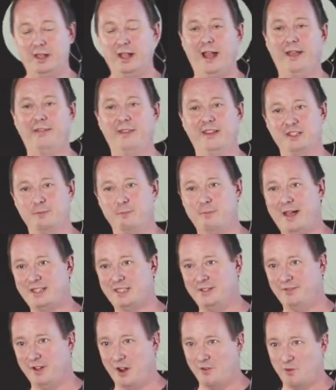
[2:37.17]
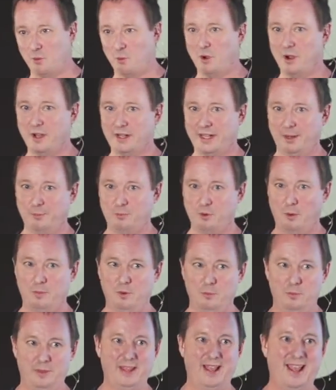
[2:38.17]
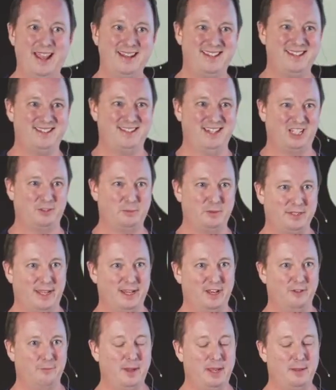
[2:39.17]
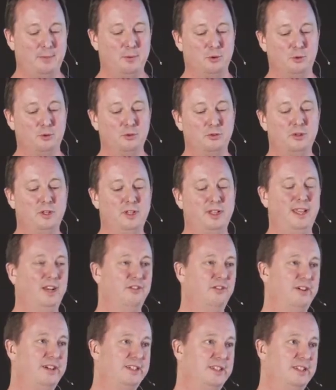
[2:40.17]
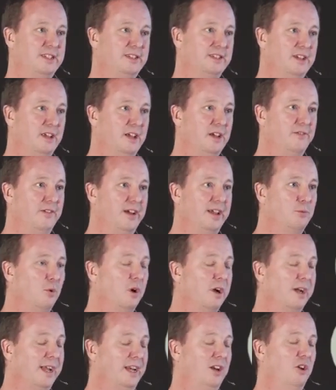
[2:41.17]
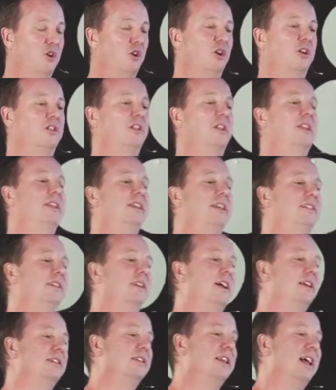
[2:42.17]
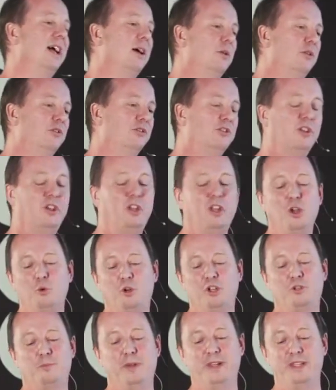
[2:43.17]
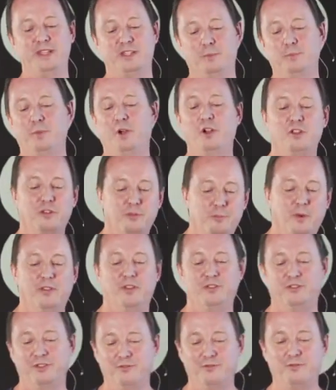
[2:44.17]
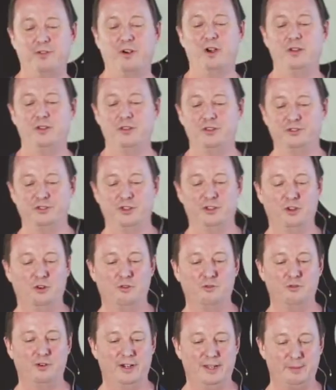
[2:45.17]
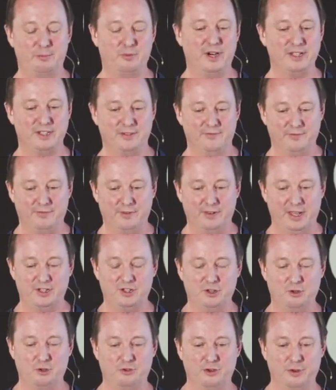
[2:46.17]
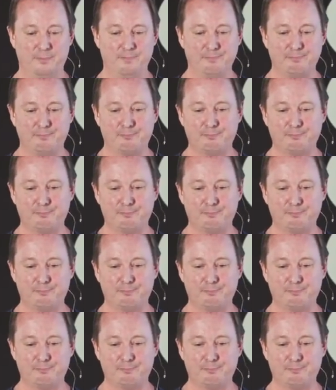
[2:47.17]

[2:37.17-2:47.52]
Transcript: And there's a massive overworking problem with 86% of people in a recent survey working longer than the designated hours, which means that both mothers and fathers are not really present for their children.